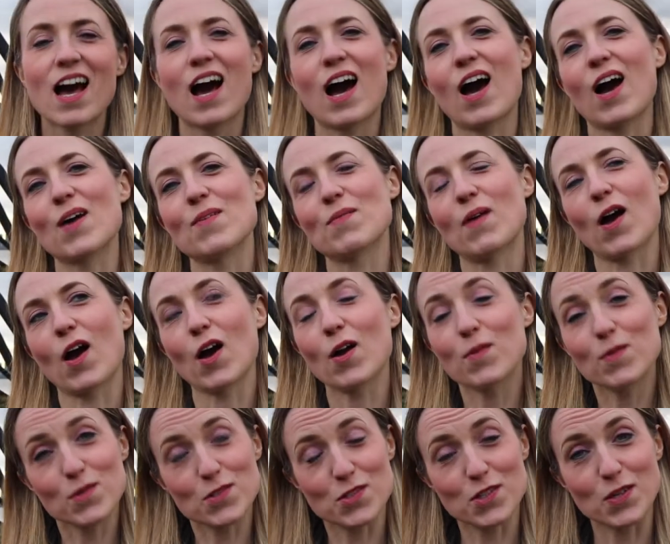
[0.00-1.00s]
I hope
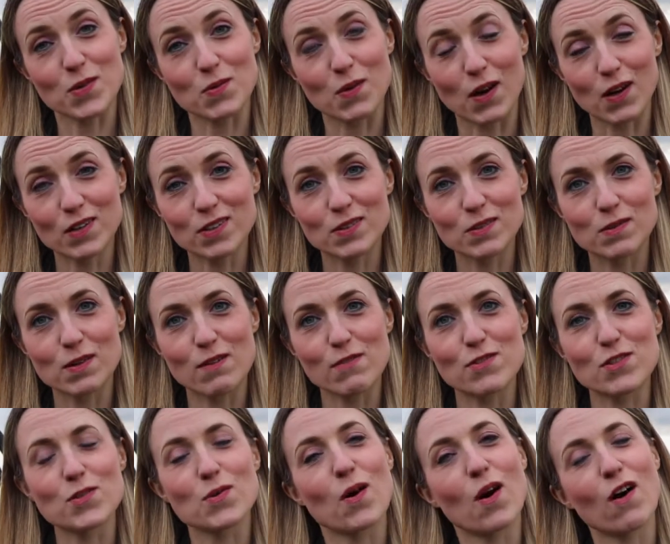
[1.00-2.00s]
you're doing well wherever
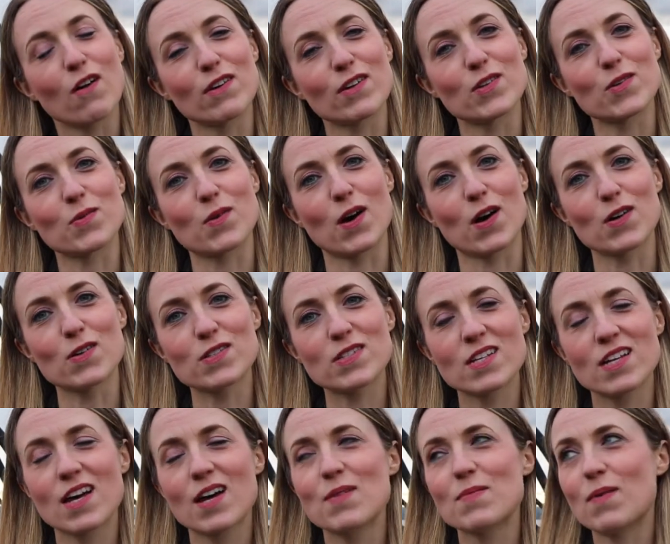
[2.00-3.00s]
you are in the world.
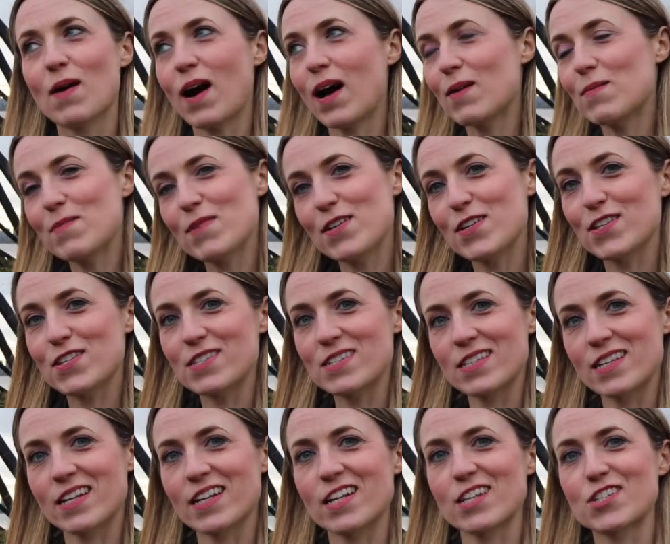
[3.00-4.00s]
Behind me you can see
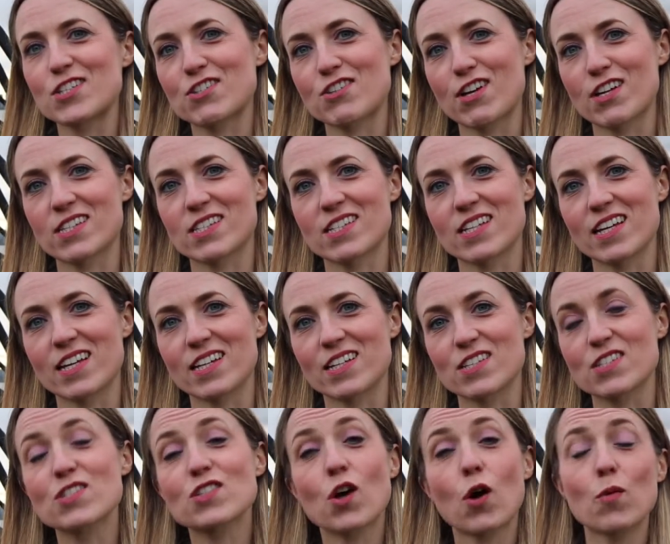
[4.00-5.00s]
an interesting
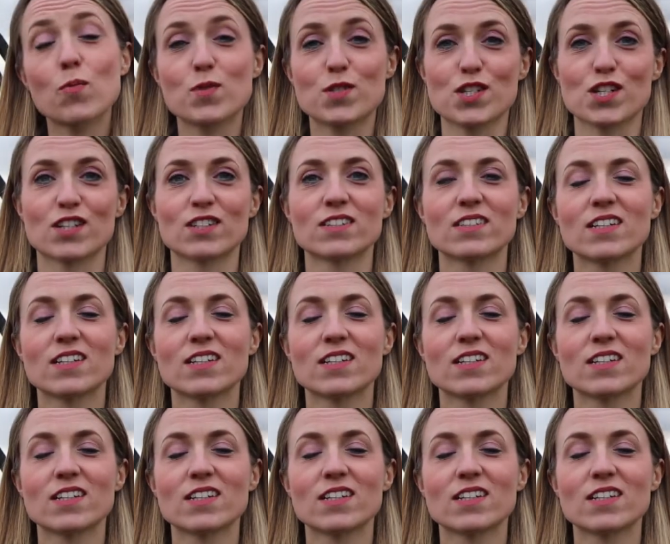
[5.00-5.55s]
sculpture.